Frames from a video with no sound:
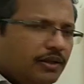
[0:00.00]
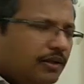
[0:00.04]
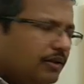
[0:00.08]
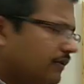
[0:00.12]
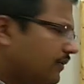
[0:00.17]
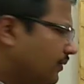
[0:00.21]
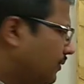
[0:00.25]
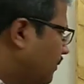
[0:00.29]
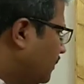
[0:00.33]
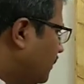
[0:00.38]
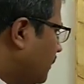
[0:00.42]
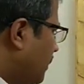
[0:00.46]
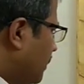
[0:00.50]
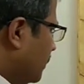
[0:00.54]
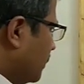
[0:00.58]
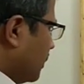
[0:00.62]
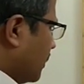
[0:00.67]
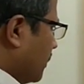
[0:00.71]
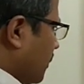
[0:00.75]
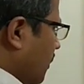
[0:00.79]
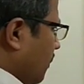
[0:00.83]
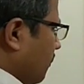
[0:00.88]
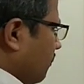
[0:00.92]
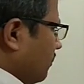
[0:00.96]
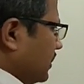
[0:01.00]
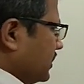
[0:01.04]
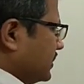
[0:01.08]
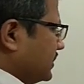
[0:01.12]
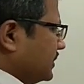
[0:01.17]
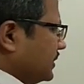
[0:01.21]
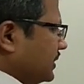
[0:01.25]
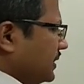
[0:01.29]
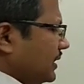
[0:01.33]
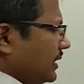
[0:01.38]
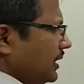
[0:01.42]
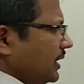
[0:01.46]
So the
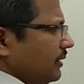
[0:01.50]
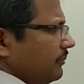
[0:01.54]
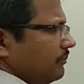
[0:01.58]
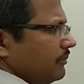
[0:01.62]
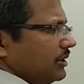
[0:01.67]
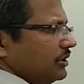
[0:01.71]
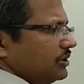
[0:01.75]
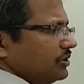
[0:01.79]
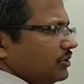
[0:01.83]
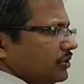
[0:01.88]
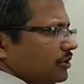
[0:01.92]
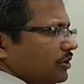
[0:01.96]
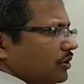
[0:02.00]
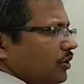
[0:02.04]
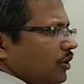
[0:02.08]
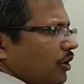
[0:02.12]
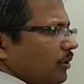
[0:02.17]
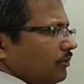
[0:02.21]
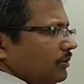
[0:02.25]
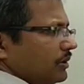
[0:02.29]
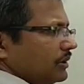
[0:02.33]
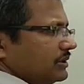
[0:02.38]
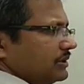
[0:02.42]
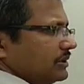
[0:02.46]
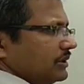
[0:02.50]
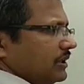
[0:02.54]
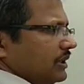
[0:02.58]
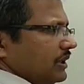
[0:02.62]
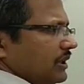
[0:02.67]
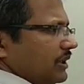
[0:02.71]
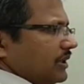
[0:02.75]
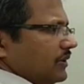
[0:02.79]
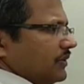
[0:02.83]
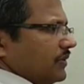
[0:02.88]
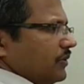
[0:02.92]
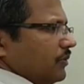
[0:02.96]
complexity, based on the
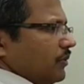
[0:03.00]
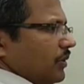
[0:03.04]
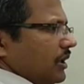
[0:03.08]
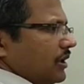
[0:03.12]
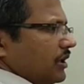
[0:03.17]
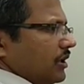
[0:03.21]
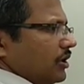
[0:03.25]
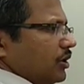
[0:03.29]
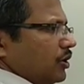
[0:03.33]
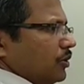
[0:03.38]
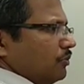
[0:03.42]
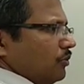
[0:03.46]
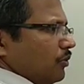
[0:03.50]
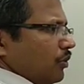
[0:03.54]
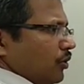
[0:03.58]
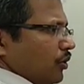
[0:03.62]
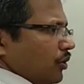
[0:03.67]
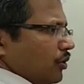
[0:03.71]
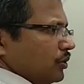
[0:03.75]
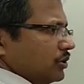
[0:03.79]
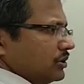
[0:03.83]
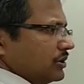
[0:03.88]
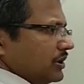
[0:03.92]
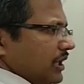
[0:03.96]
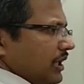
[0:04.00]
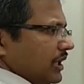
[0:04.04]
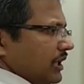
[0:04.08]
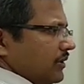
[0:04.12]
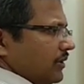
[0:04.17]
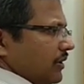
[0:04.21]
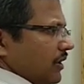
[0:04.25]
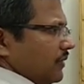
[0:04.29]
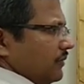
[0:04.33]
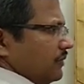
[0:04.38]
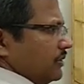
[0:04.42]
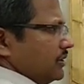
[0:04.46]
complexity, it is divided into
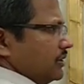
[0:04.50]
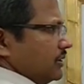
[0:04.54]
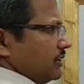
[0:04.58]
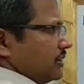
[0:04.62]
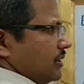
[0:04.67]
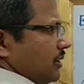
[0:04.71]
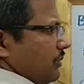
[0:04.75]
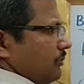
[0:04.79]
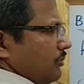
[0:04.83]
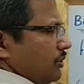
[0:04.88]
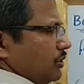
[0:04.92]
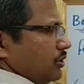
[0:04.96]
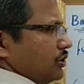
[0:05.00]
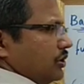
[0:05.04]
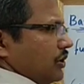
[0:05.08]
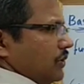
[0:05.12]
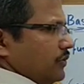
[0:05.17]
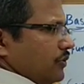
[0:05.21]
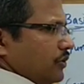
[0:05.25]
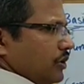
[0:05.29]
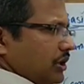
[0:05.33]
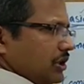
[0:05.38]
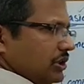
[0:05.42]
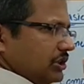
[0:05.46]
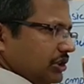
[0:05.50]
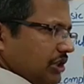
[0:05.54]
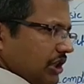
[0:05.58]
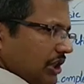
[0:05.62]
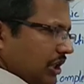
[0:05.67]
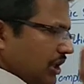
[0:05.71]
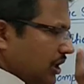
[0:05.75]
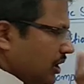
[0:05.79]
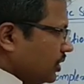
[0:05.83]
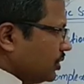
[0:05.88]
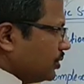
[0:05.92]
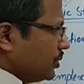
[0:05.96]
monosaccharide, which is composed of only
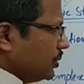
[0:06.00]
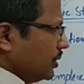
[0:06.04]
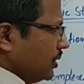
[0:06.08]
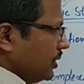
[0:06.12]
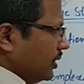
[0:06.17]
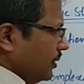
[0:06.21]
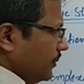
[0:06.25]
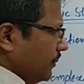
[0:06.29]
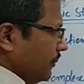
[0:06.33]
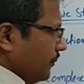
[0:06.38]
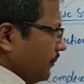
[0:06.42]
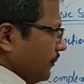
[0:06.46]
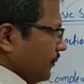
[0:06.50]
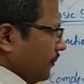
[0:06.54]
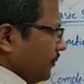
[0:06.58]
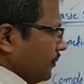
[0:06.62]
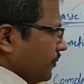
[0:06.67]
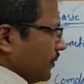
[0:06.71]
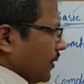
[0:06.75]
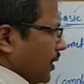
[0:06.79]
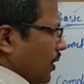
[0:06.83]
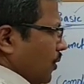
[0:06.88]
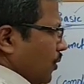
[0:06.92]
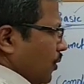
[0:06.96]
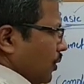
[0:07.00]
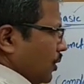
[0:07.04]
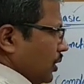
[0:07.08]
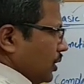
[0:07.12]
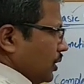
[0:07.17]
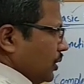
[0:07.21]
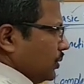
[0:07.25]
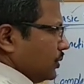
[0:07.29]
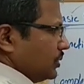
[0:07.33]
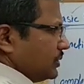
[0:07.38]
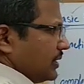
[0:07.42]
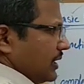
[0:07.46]
single sugar,
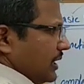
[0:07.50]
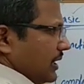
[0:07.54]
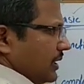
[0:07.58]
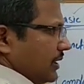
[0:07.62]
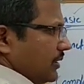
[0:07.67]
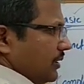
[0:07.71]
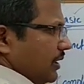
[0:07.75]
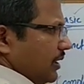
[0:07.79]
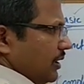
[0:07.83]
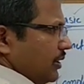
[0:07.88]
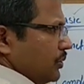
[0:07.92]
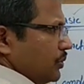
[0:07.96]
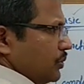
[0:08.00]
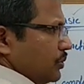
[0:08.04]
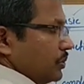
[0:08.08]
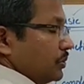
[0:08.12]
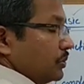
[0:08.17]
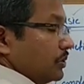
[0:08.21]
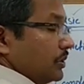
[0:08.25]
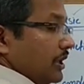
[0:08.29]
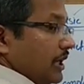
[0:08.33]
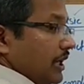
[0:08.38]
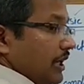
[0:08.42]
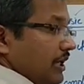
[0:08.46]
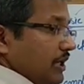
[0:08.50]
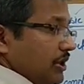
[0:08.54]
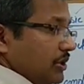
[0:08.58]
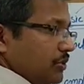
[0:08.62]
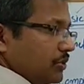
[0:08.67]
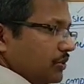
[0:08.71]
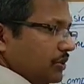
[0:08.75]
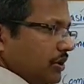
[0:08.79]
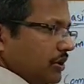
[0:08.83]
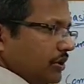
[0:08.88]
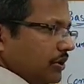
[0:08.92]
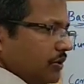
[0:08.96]
oligosaccharide 2 to 9
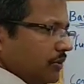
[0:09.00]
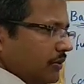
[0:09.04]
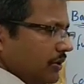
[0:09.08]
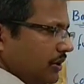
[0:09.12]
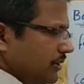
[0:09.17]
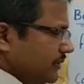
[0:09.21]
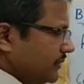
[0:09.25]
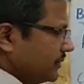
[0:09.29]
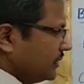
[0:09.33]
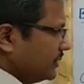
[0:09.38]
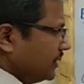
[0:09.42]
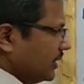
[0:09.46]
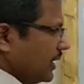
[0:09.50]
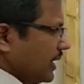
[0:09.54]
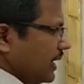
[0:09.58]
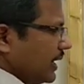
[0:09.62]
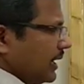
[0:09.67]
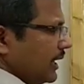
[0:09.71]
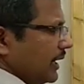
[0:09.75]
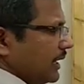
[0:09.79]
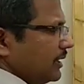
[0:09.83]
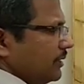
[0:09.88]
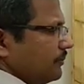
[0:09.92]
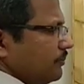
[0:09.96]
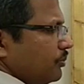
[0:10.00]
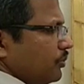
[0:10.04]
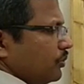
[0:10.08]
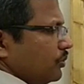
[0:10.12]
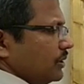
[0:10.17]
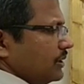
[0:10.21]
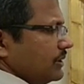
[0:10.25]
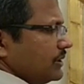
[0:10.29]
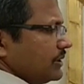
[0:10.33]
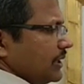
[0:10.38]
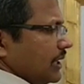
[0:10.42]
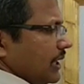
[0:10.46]
sugar units, and
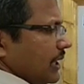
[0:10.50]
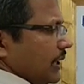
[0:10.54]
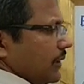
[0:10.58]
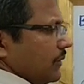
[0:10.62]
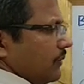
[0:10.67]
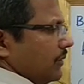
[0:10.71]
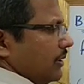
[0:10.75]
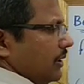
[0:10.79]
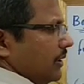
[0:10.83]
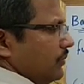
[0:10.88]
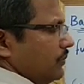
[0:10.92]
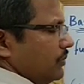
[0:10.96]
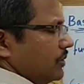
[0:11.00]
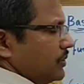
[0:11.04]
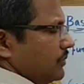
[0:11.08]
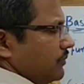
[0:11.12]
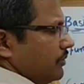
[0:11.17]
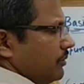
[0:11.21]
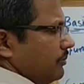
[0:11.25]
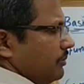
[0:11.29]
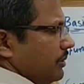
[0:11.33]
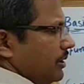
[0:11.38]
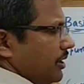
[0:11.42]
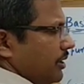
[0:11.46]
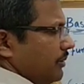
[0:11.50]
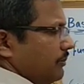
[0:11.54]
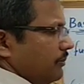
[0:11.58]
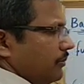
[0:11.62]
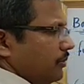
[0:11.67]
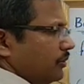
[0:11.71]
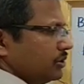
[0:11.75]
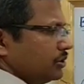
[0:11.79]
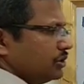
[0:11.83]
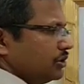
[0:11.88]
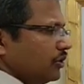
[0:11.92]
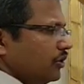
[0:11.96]
polysaccharide, which will be
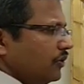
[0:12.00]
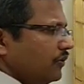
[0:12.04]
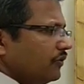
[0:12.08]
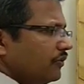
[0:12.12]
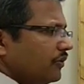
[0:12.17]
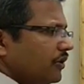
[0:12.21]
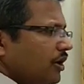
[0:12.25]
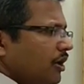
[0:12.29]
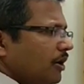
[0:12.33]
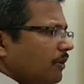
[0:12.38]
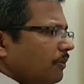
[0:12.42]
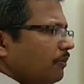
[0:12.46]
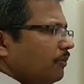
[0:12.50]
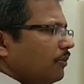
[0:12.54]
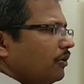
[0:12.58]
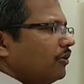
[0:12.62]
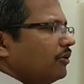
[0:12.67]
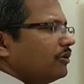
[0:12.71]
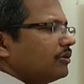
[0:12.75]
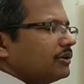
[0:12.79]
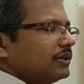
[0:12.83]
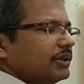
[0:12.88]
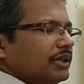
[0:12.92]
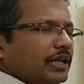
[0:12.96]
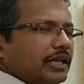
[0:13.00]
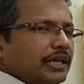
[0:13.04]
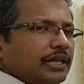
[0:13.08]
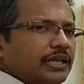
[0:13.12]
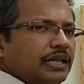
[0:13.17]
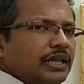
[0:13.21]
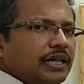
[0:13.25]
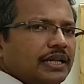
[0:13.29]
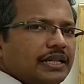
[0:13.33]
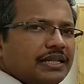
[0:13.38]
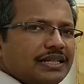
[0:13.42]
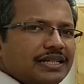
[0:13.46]
composed of more
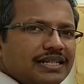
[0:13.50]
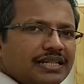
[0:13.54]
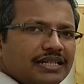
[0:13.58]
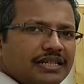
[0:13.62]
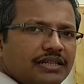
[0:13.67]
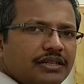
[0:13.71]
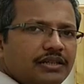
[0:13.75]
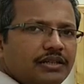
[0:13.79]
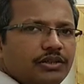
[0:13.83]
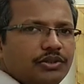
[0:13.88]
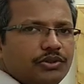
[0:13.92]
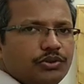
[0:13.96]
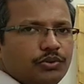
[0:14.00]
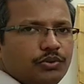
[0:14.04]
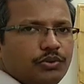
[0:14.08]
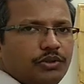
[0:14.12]
than 10